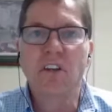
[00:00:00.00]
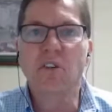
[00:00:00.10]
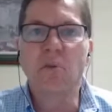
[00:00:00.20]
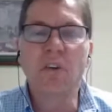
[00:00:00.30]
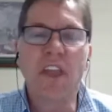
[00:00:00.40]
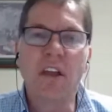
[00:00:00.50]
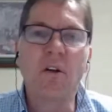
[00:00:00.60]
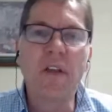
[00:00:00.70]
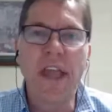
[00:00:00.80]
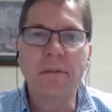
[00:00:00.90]
So we're thinking,
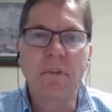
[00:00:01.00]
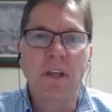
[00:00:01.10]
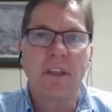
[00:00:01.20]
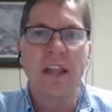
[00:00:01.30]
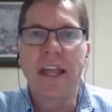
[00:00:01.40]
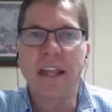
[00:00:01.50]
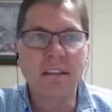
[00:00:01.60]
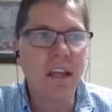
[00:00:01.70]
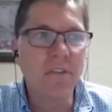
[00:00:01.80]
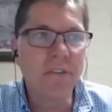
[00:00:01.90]
okay, the
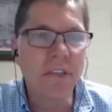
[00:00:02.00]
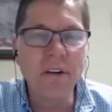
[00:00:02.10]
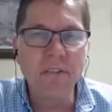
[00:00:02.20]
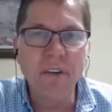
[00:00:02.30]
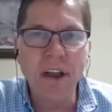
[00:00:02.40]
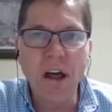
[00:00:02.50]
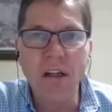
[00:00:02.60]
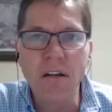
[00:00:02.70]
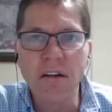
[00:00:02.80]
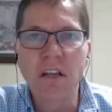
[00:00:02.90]
leggings sell for
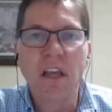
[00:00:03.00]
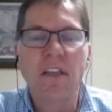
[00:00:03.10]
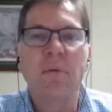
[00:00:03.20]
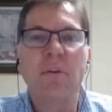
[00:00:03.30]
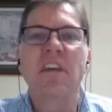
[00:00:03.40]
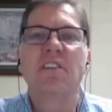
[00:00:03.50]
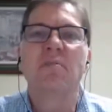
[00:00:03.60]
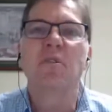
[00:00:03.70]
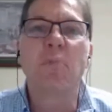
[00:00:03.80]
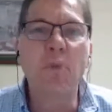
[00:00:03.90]
$35. Then we sell
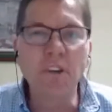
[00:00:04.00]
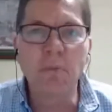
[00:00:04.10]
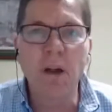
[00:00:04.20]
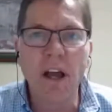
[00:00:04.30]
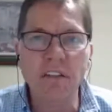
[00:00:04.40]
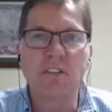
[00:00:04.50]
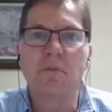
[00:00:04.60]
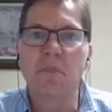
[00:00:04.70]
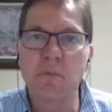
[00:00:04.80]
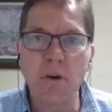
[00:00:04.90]
some sports bras and
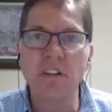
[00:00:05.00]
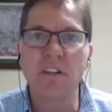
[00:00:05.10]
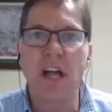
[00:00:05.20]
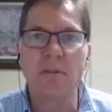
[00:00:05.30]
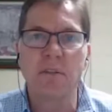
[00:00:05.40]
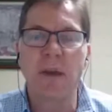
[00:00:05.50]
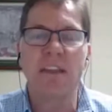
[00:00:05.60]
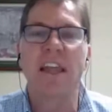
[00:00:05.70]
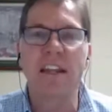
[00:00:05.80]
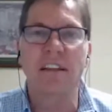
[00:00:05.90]
some sports tops, some
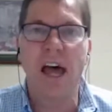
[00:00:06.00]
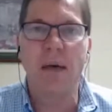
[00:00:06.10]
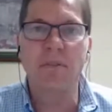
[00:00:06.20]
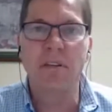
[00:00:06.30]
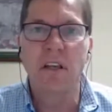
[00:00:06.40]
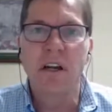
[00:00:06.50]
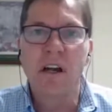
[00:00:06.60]
athletic tops.